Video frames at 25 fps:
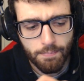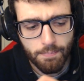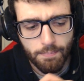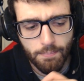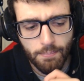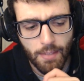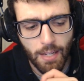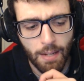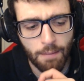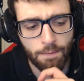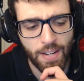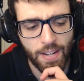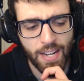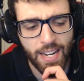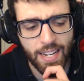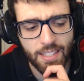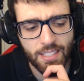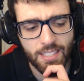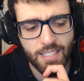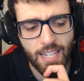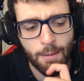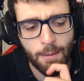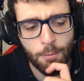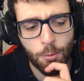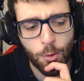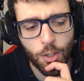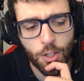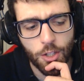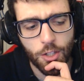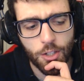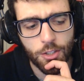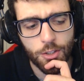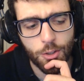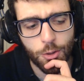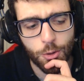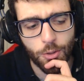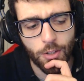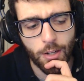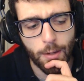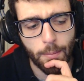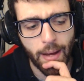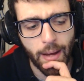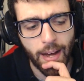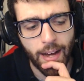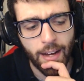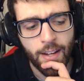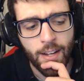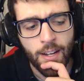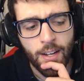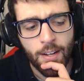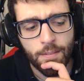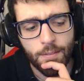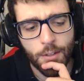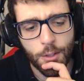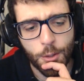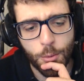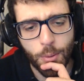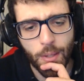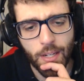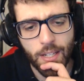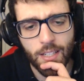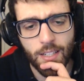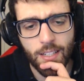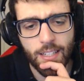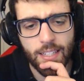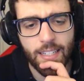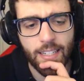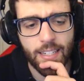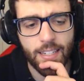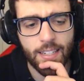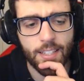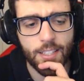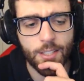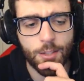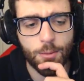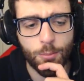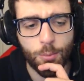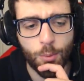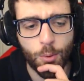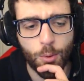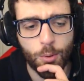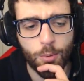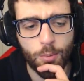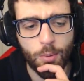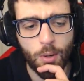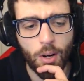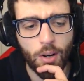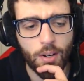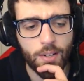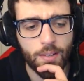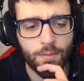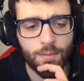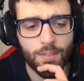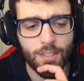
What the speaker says: The next game I want to go and talk about very quickly is Warrock.